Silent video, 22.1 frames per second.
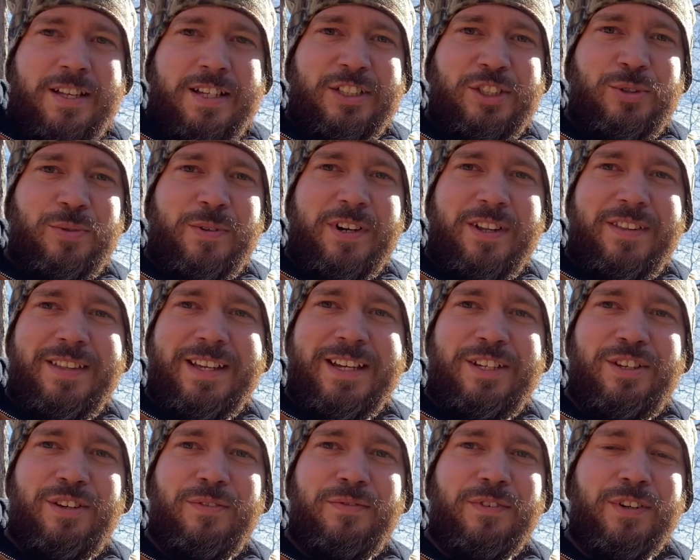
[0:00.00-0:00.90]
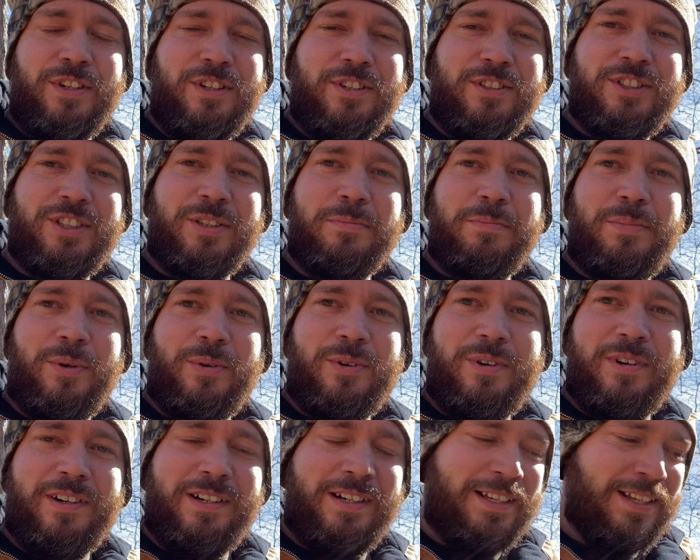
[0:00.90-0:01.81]
just want to thank you for your
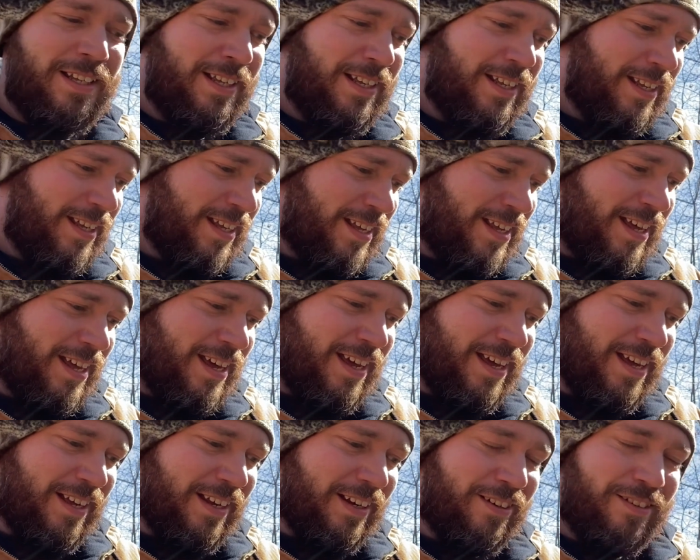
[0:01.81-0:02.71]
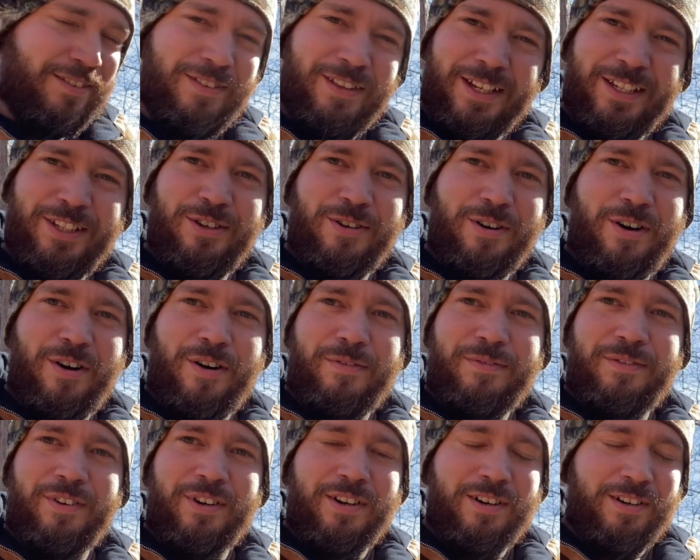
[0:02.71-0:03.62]
support, and thank you all
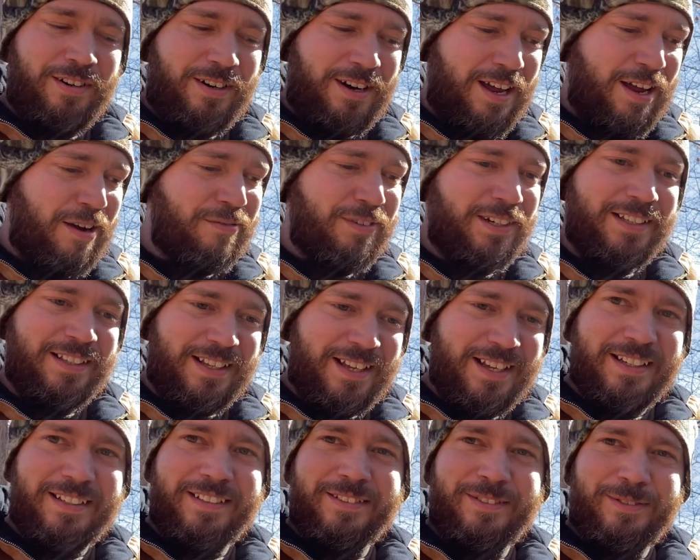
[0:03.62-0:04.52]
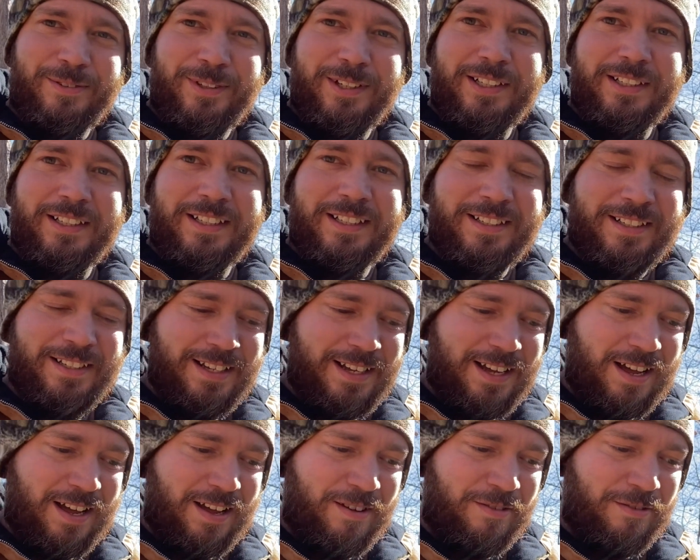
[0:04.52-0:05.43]
for everything, really.
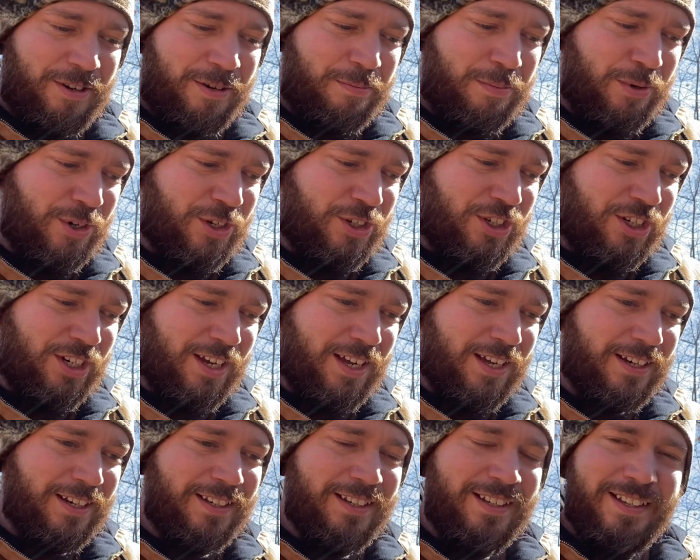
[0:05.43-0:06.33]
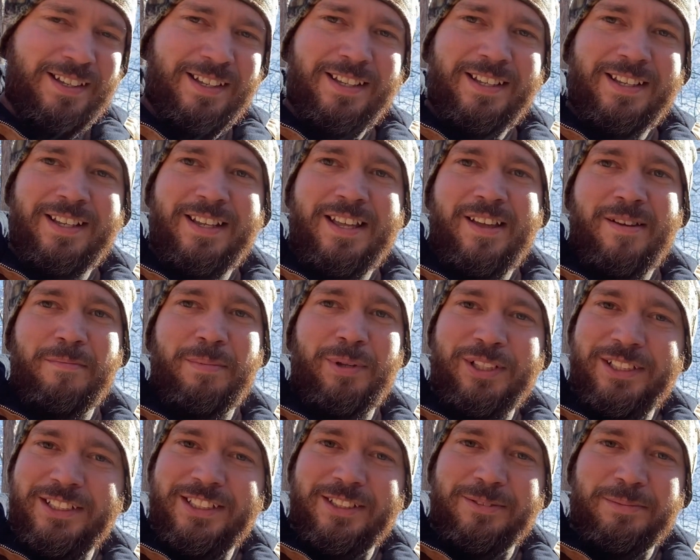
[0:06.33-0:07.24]
We appreciate it.
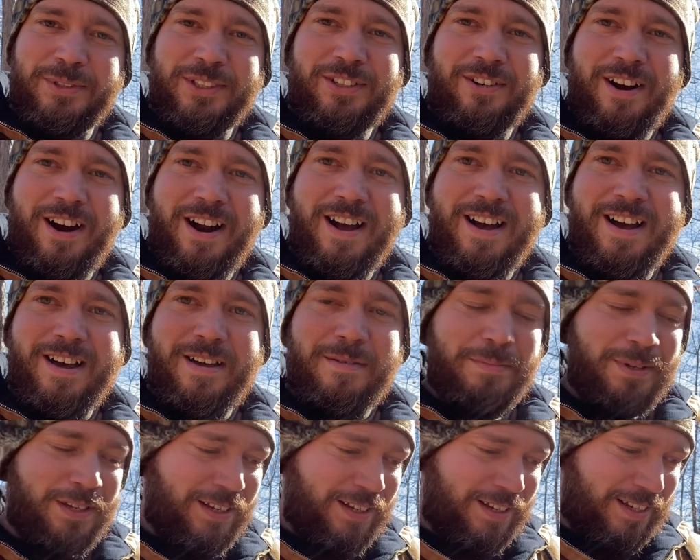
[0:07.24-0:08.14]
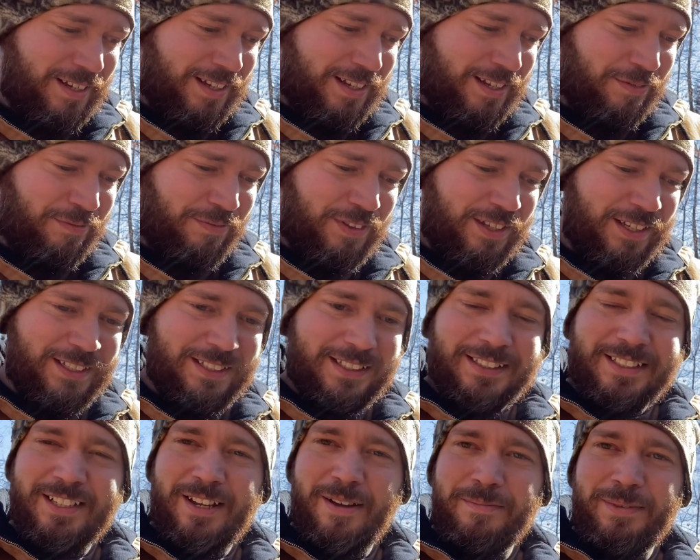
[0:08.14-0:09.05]
Please subscribe if this
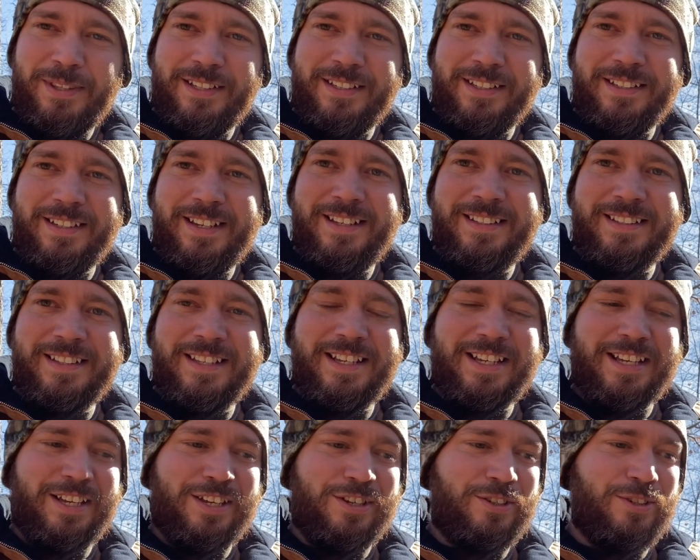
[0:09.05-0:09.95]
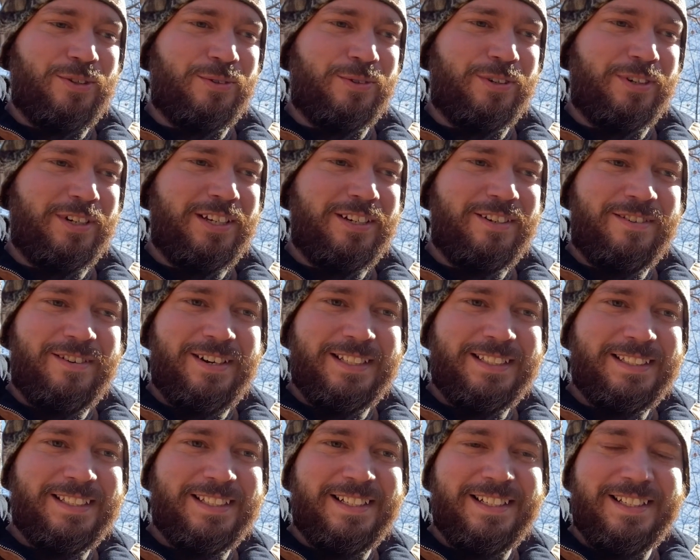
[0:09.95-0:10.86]
is something that you're
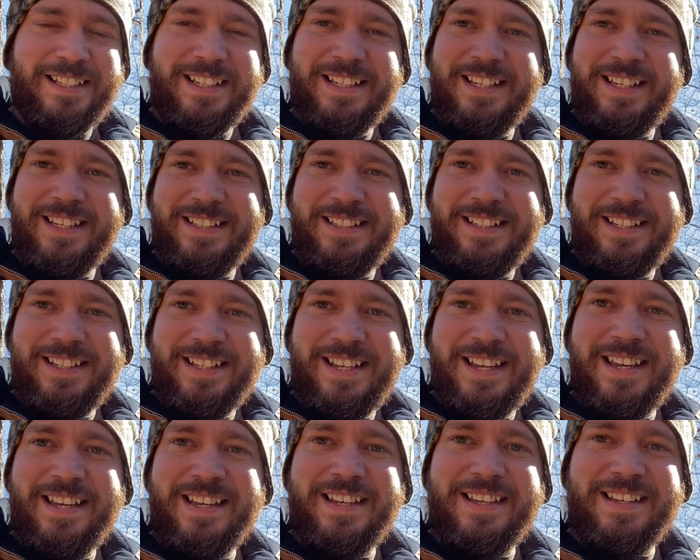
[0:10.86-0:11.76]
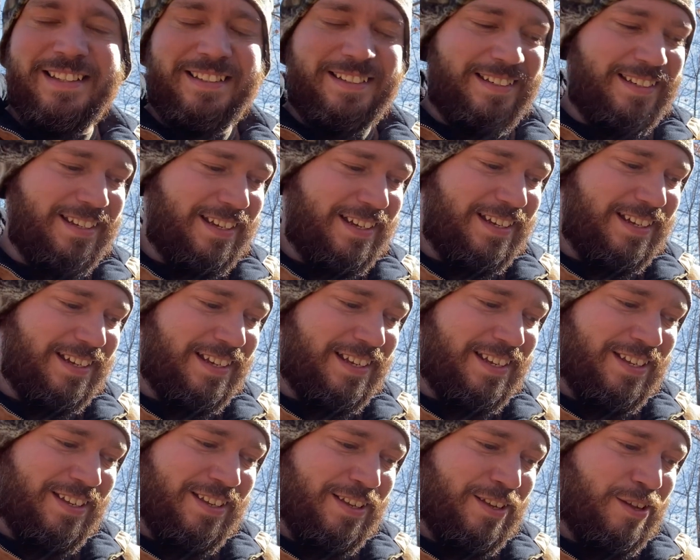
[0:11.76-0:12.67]
interested in, and
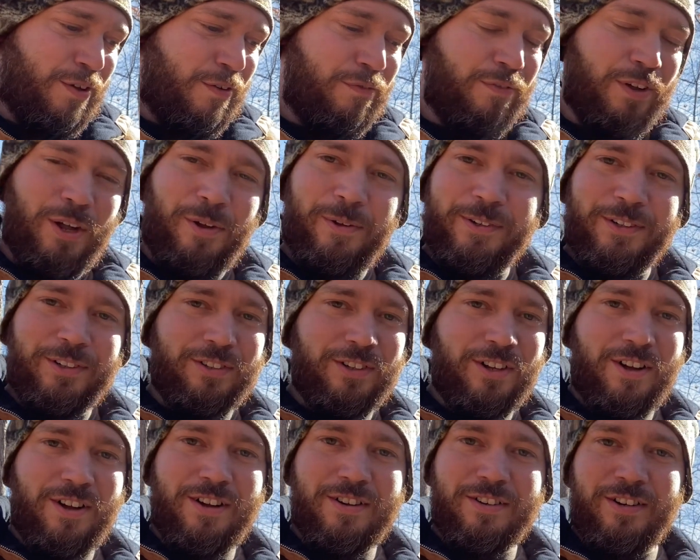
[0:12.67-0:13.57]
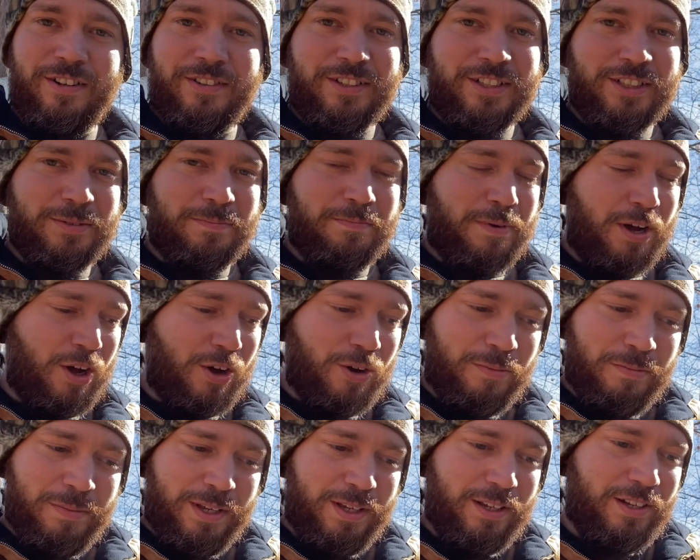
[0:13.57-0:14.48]
following along on this
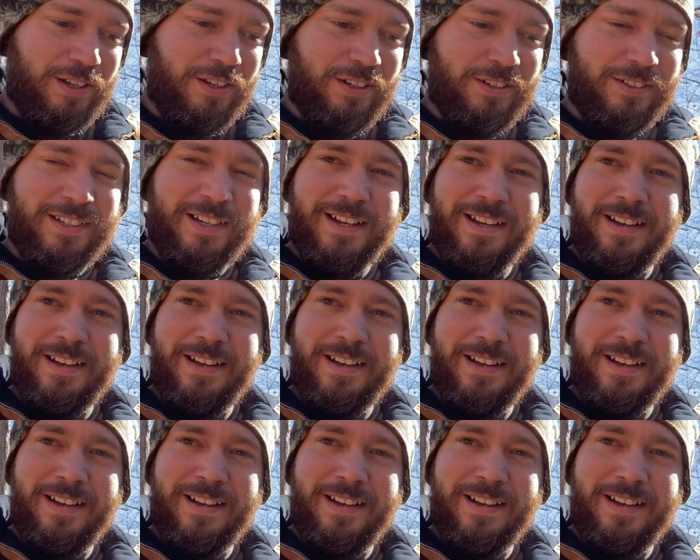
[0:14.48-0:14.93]
bow build,